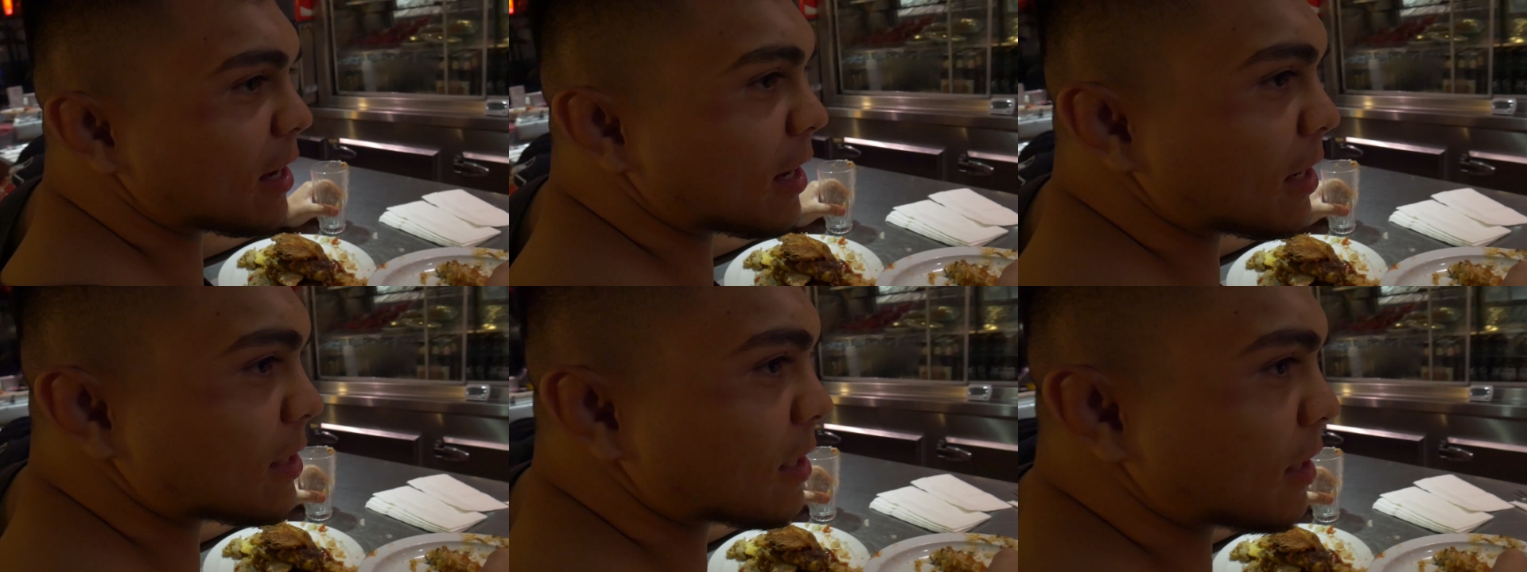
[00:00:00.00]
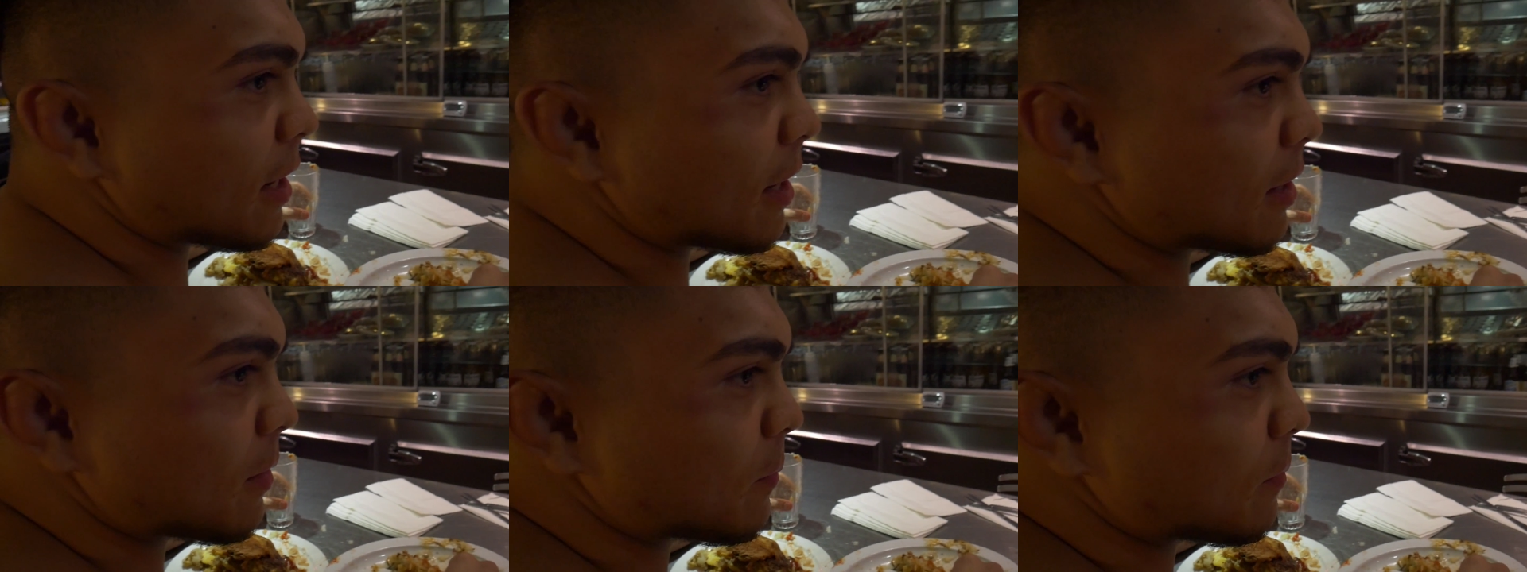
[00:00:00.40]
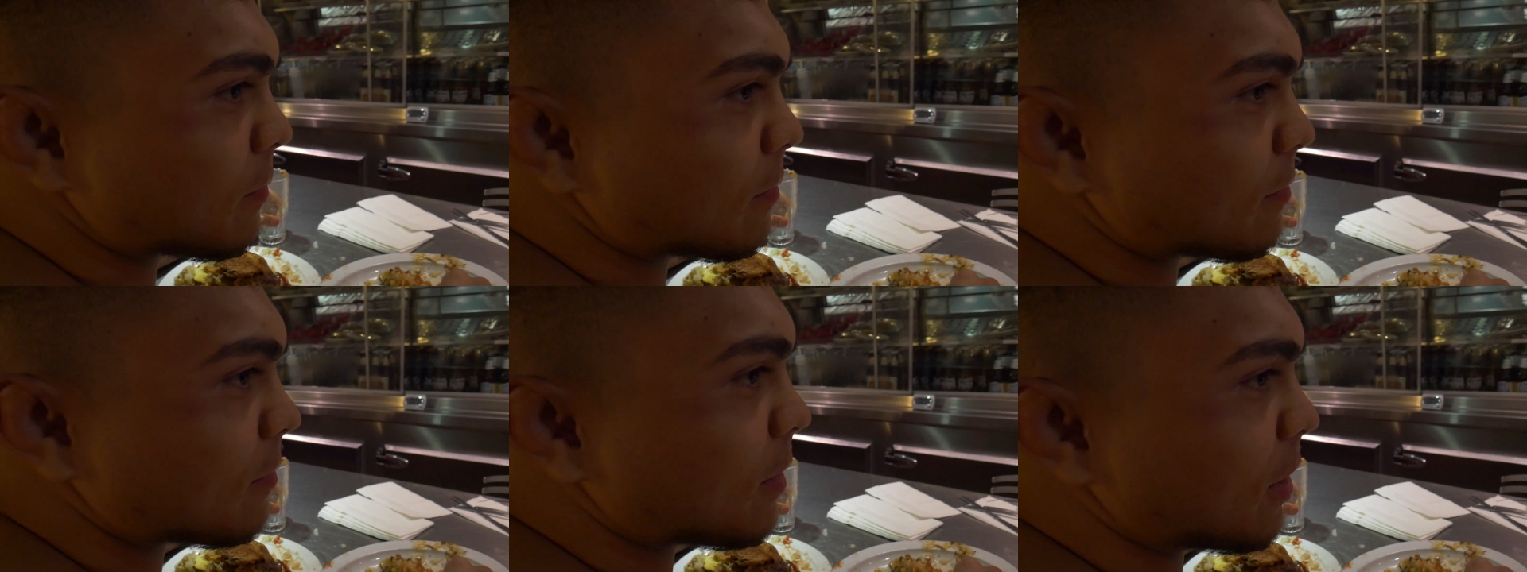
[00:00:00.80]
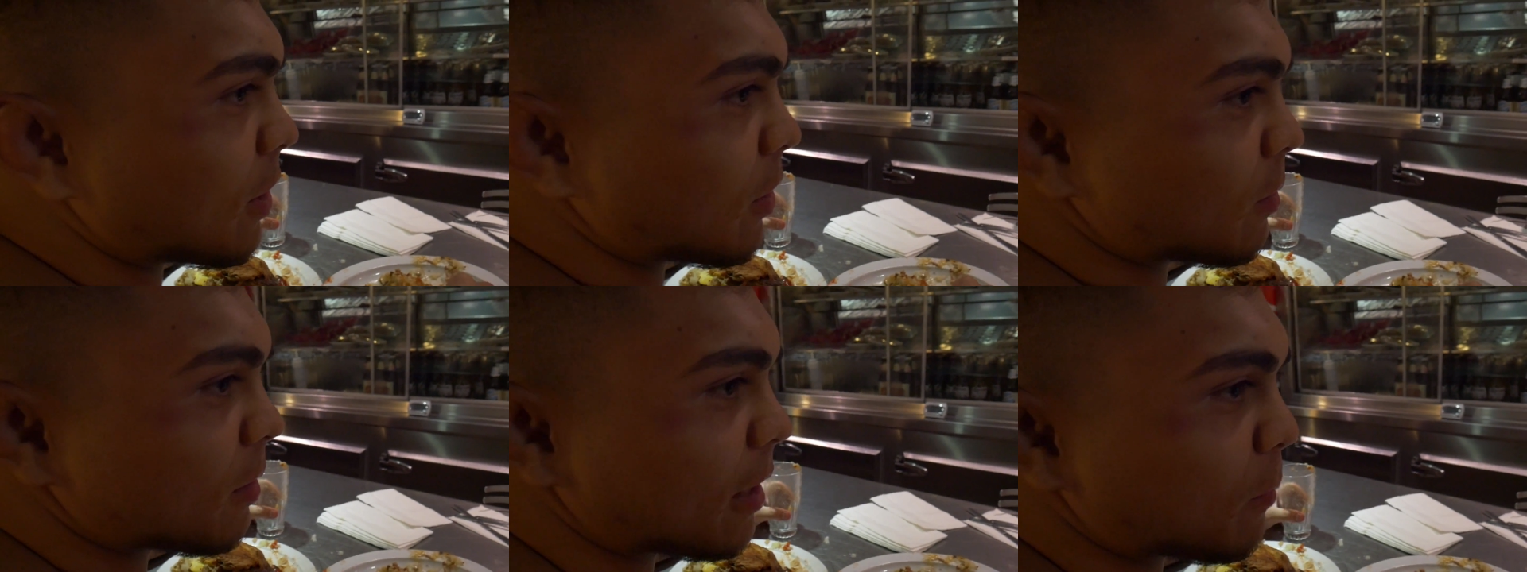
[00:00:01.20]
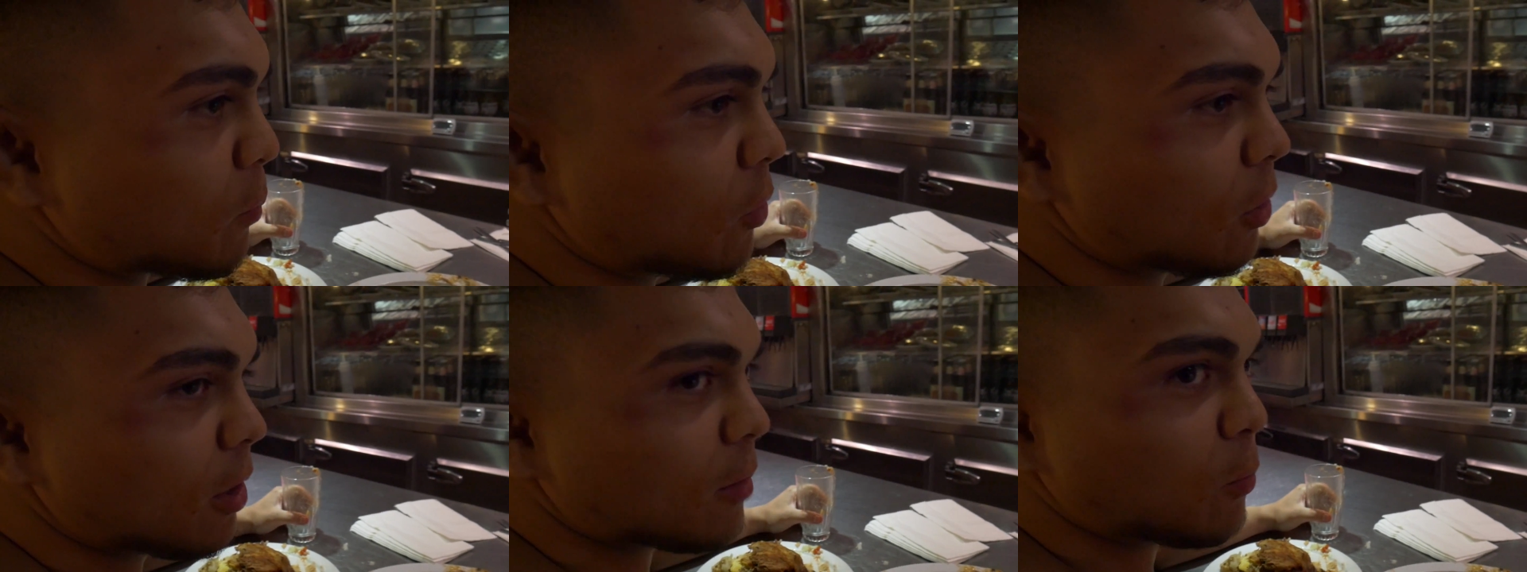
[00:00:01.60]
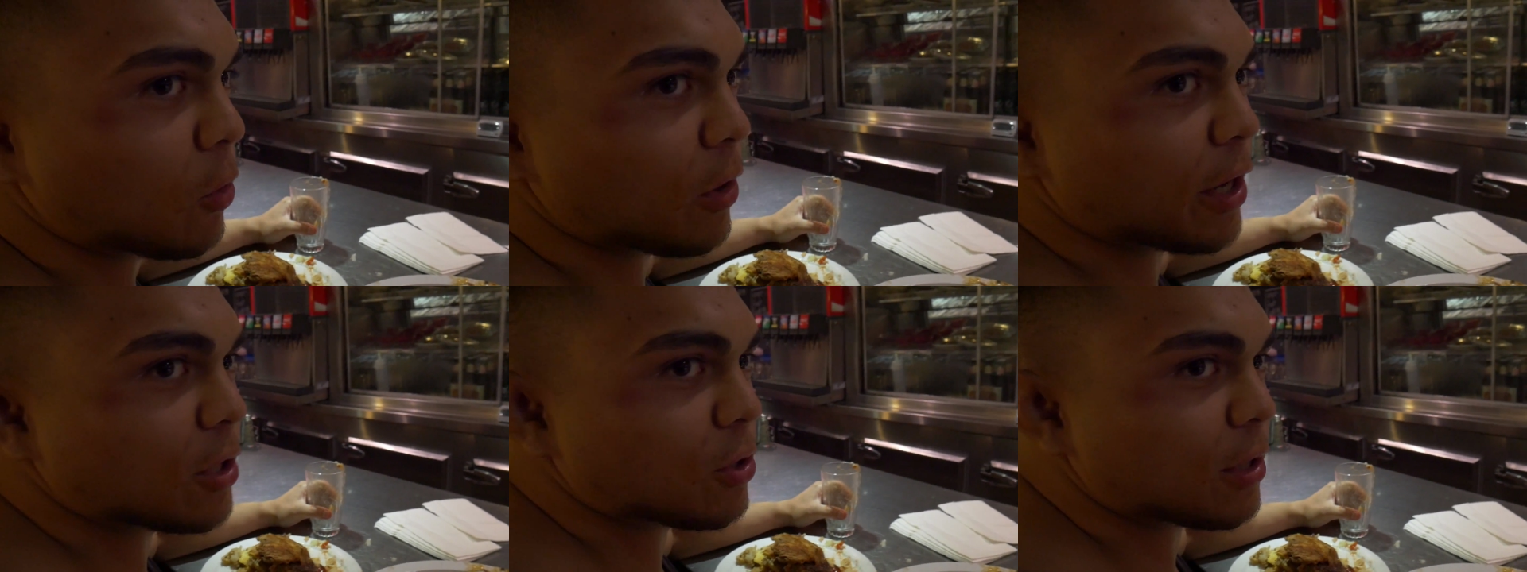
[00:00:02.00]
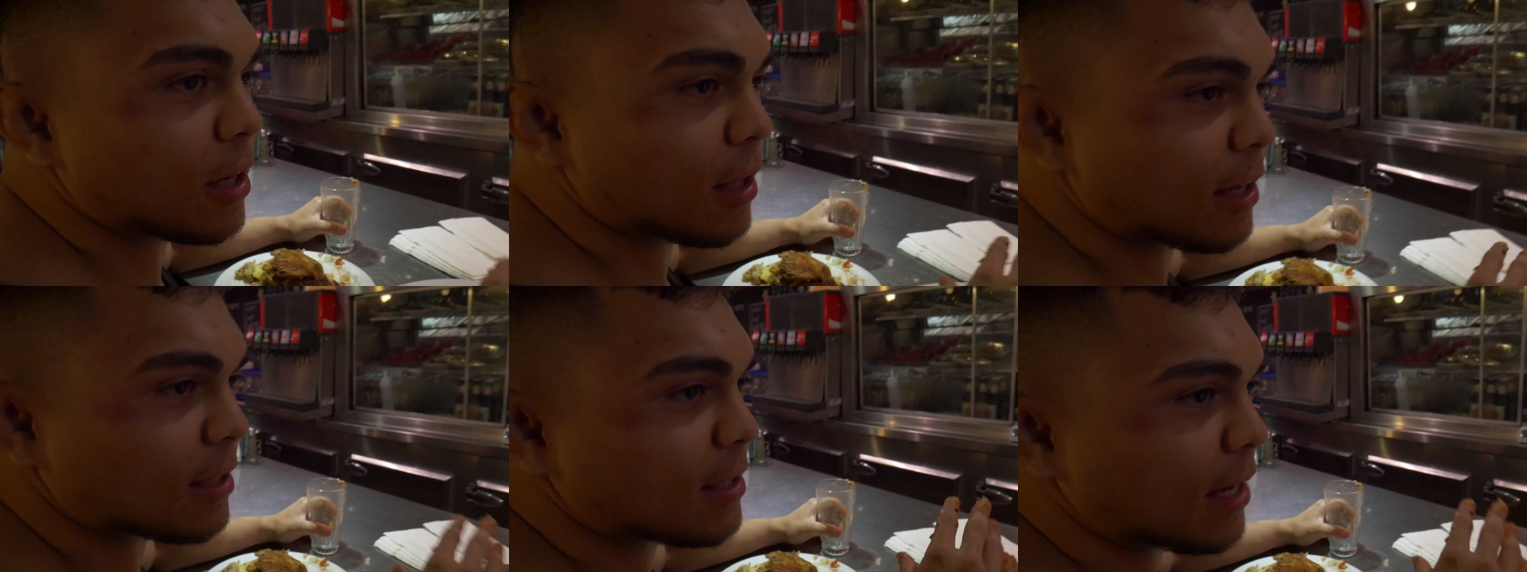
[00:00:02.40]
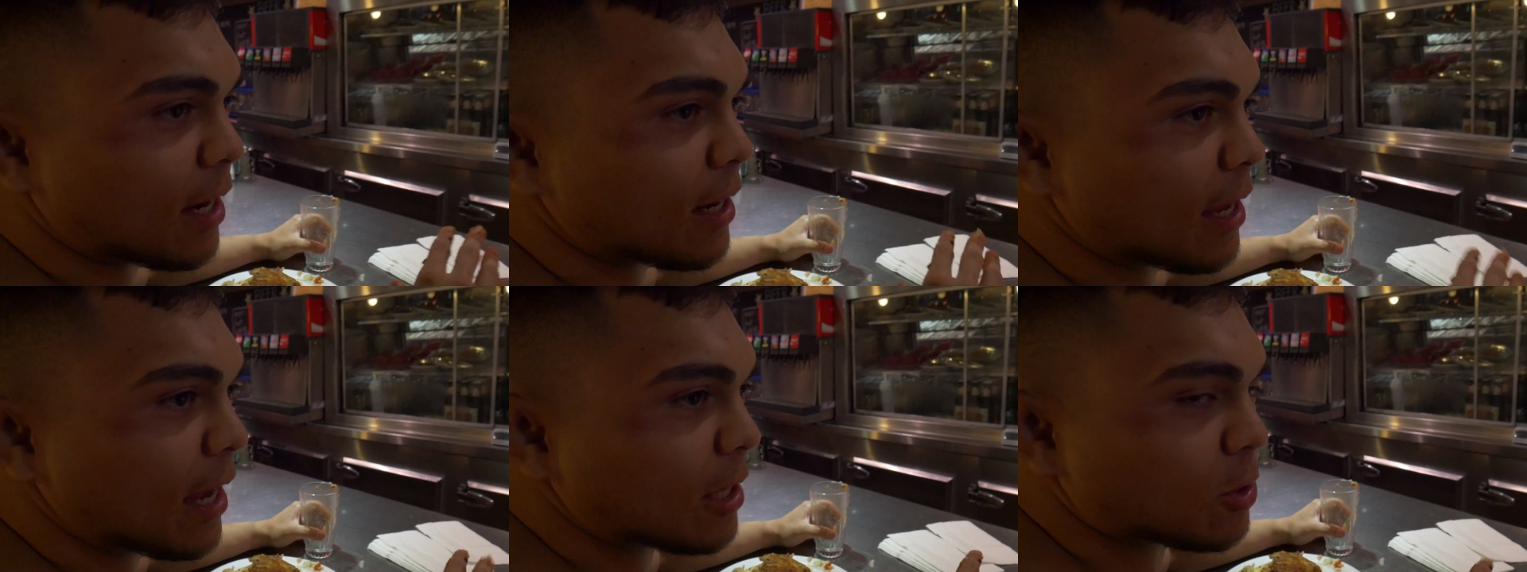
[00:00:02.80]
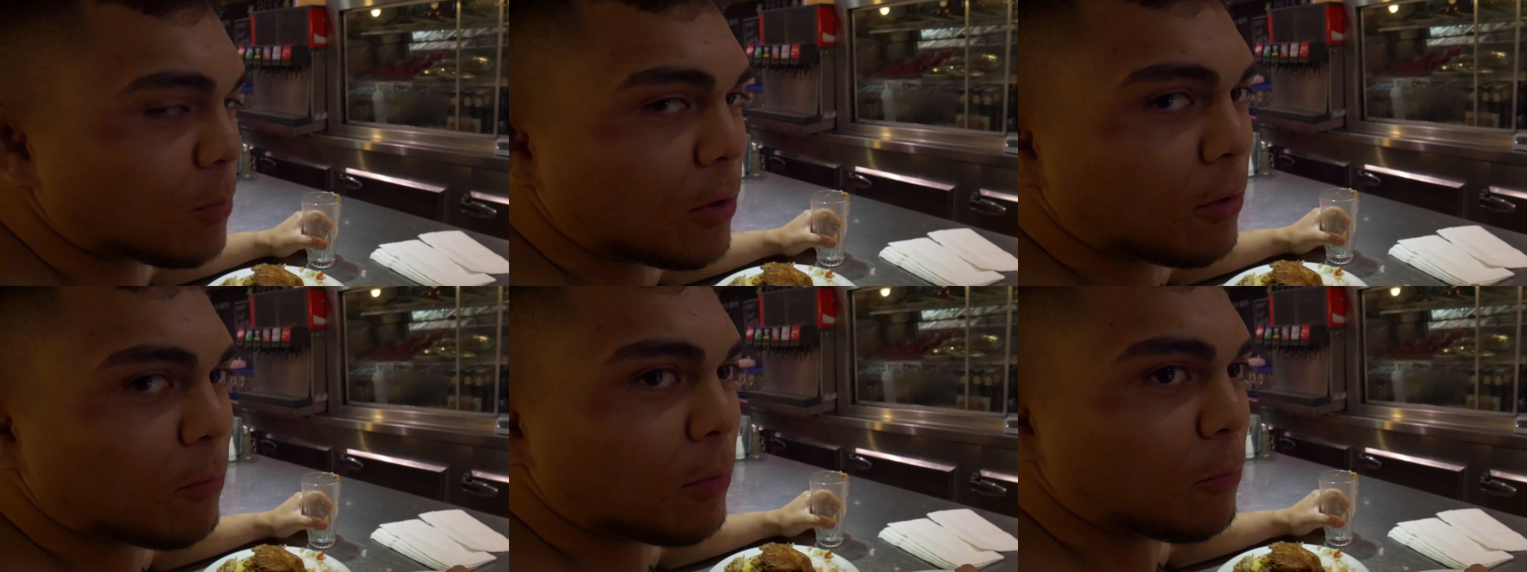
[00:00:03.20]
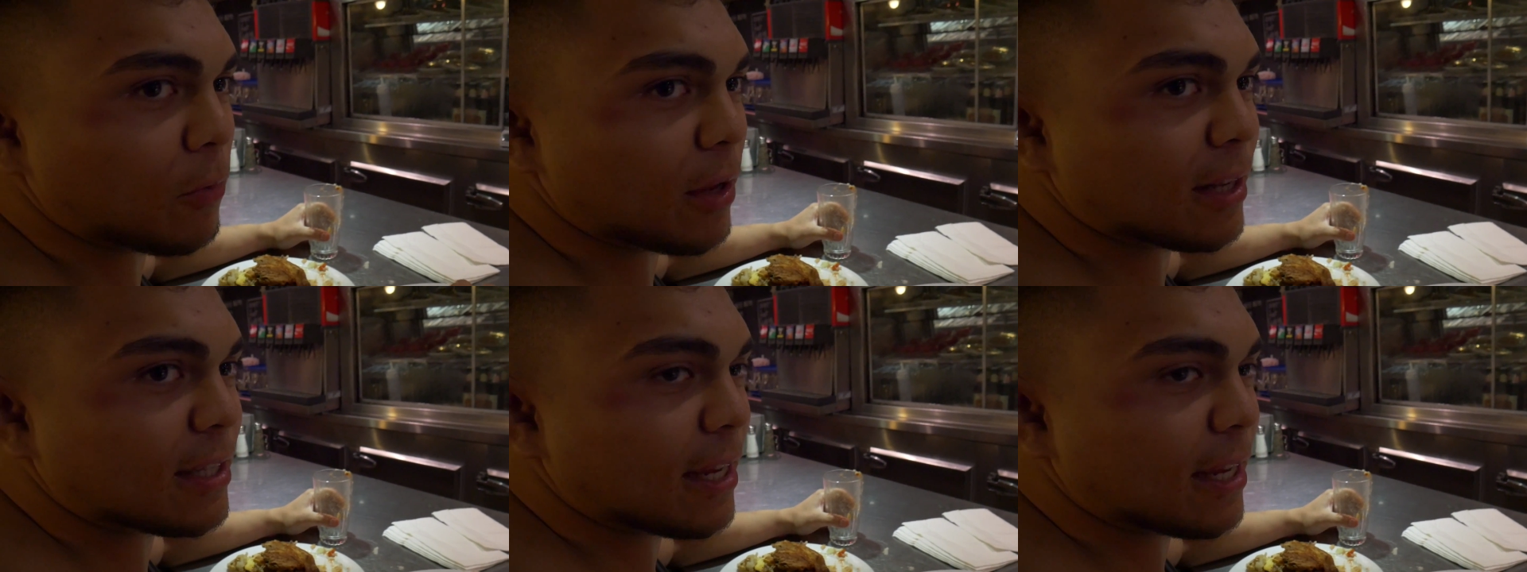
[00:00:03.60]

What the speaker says: it into like, you know, like more intricate like sandcastle. But it